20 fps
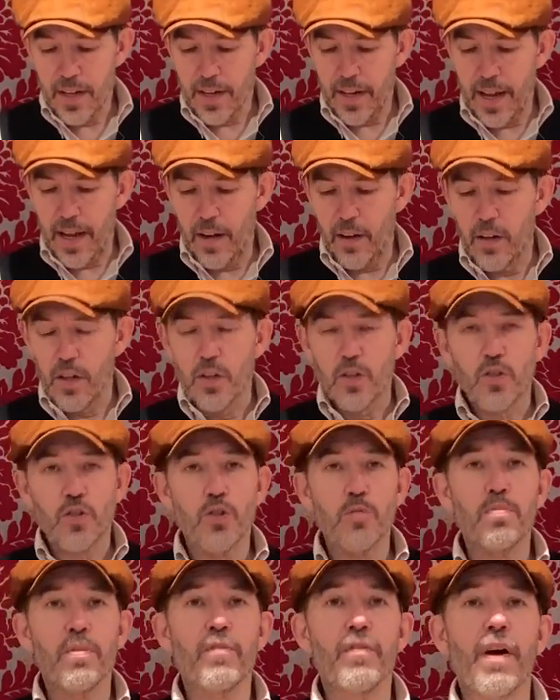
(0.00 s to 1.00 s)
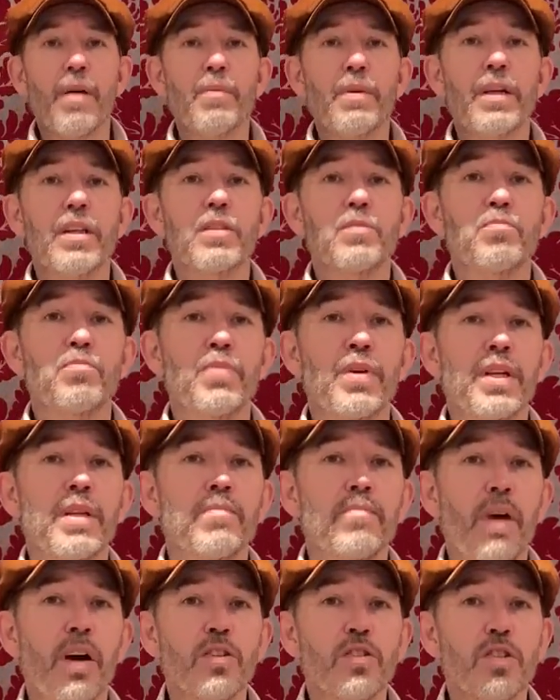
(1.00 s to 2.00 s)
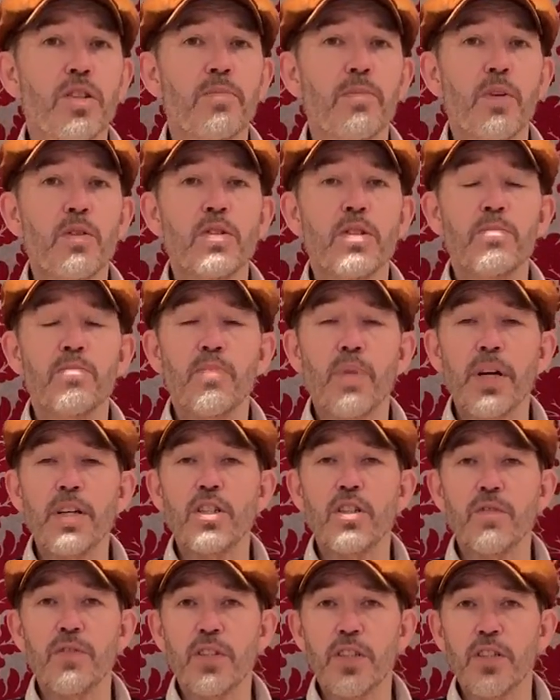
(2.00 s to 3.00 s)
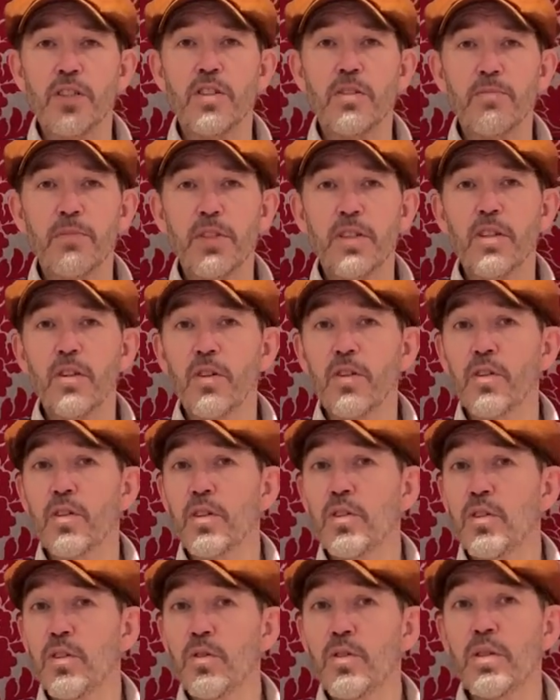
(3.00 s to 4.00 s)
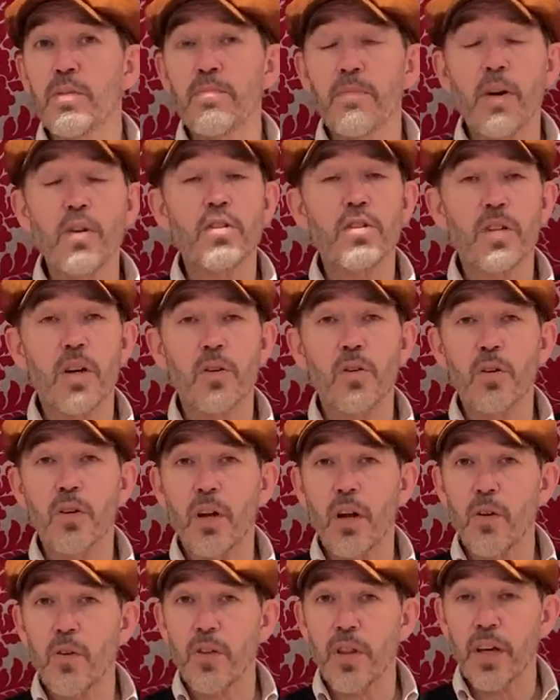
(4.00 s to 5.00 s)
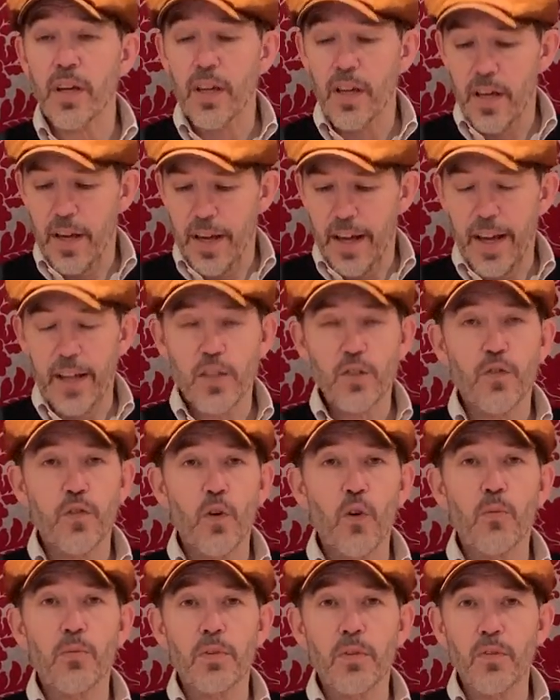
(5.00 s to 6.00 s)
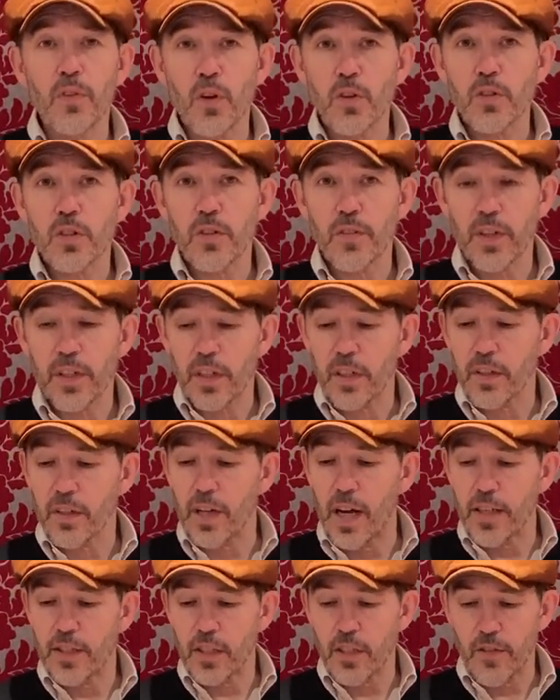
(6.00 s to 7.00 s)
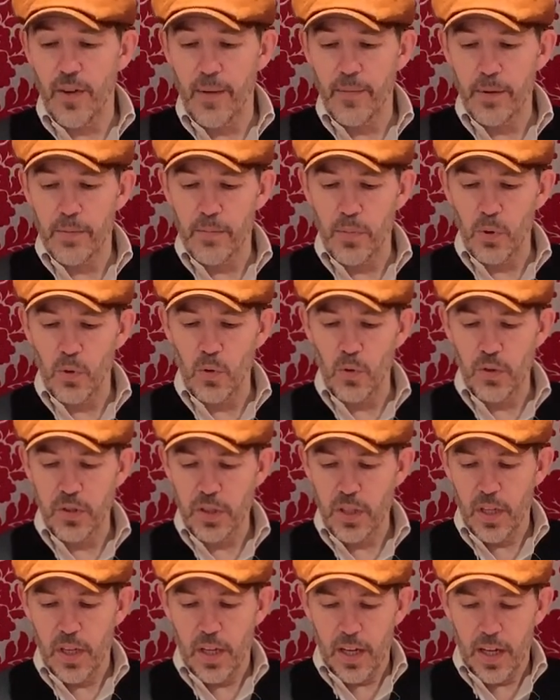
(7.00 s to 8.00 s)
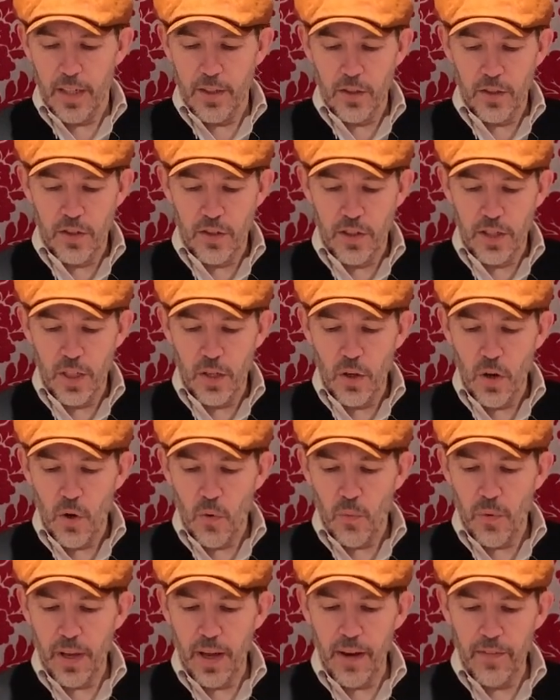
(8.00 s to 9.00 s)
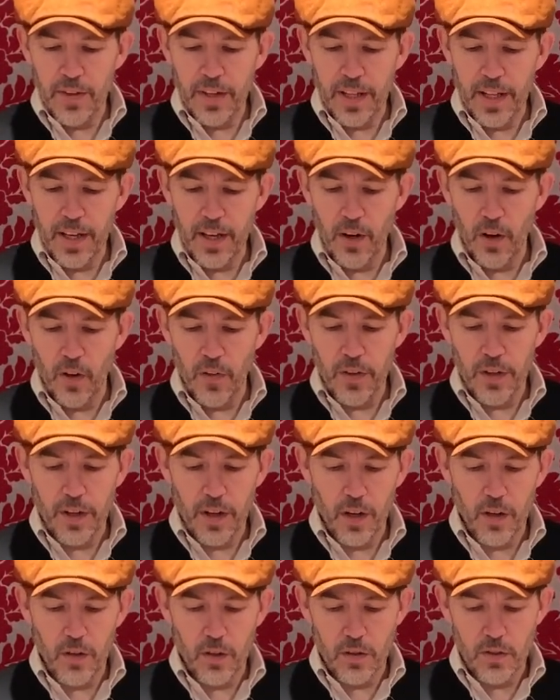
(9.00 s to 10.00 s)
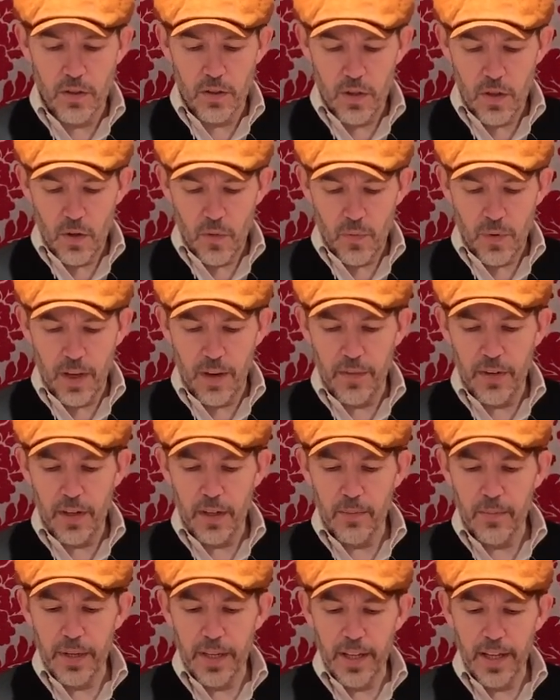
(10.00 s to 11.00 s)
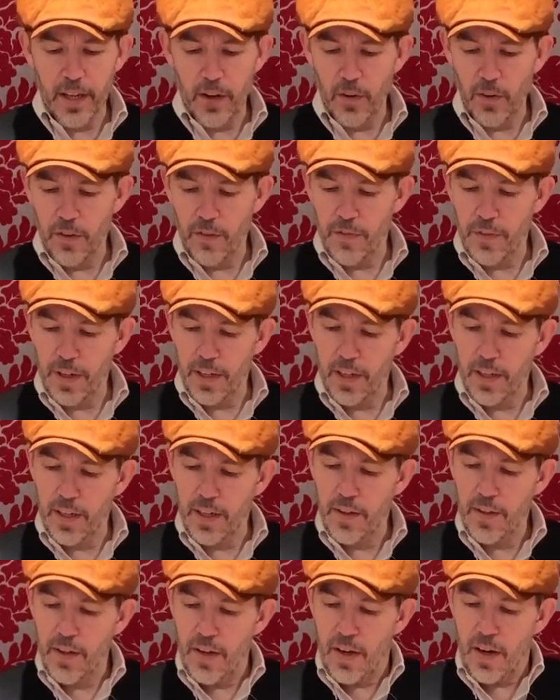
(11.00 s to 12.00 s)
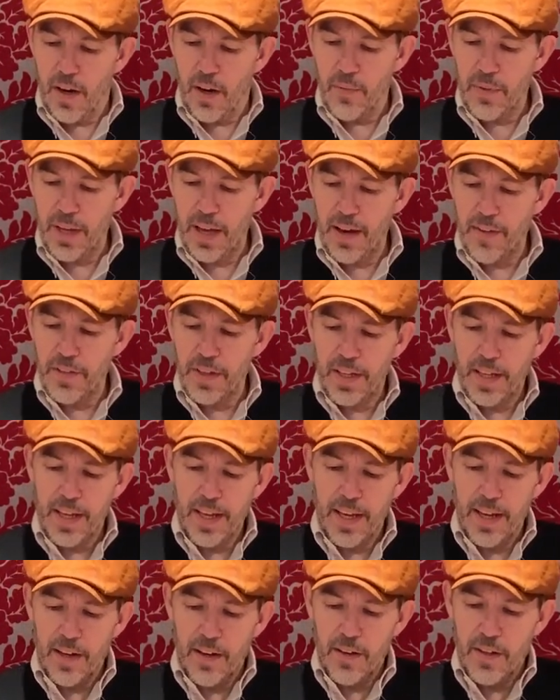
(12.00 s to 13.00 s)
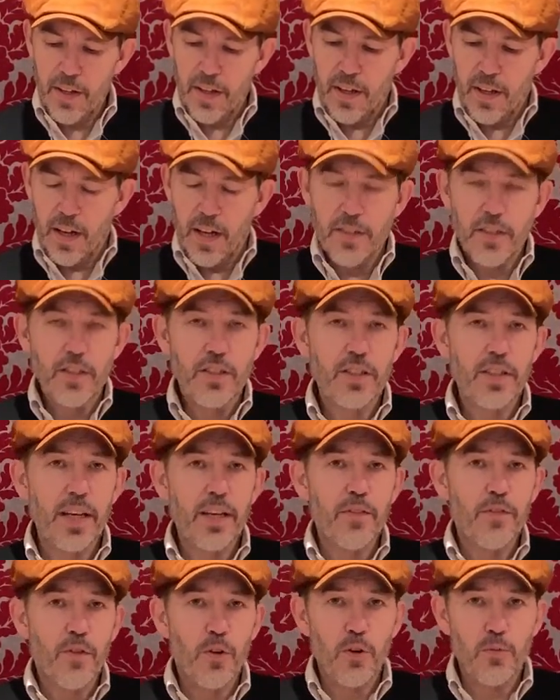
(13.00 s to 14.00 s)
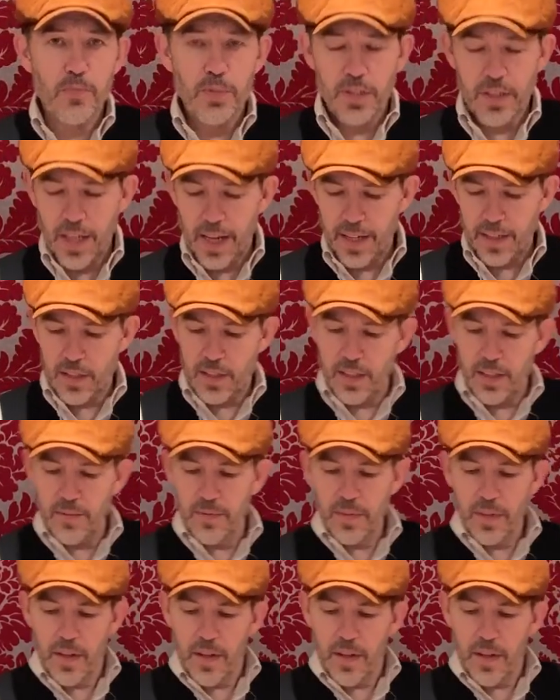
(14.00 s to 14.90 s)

Now, super fabric is pretty much the most abrasion resistant material you can use in motorcycle clothing. It's formed of lots of little ceramic balls. And as you can see, we have it here on the knuckles, we have a little bit here on the finger, and we have it here as a scaphoid protector.